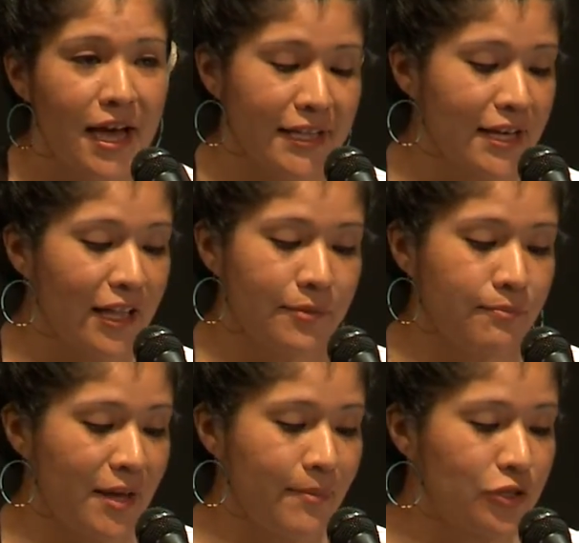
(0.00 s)
I tell him
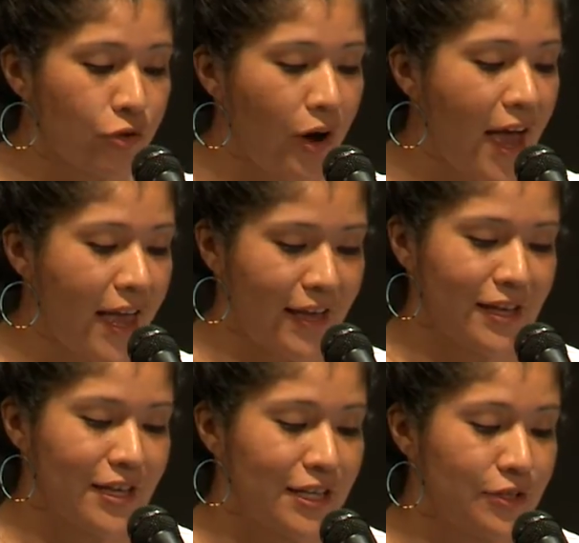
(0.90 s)
maybe
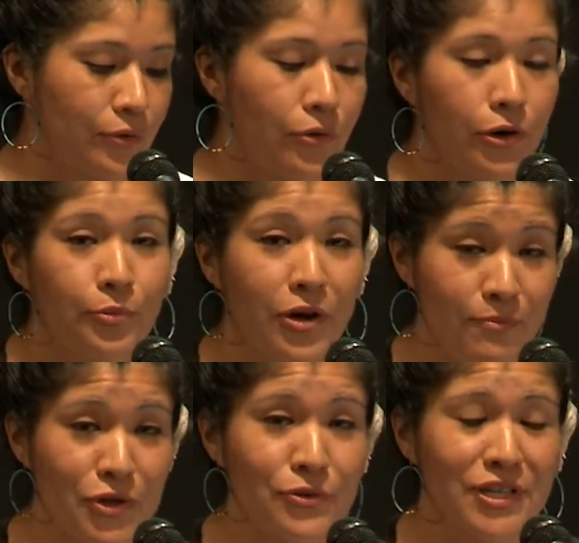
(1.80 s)
try to
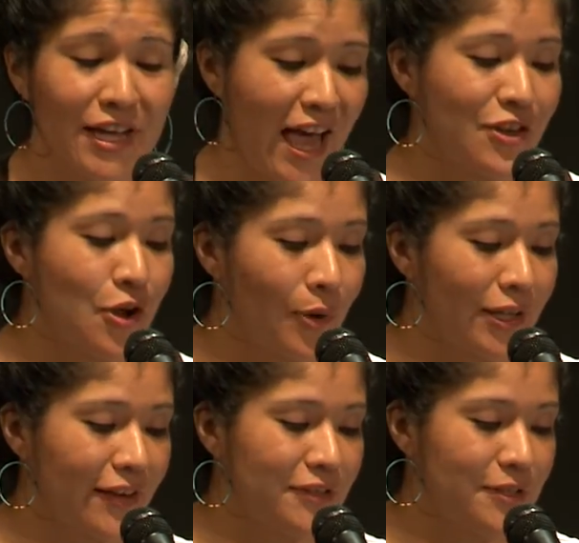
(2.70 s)
incorporate music. I know
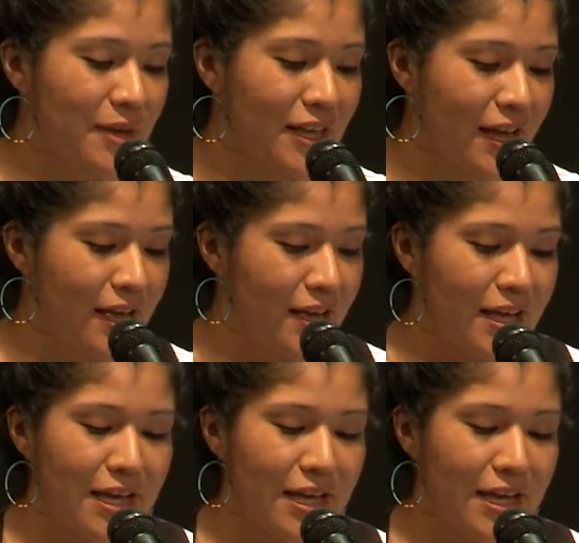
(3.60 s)
it lifts me.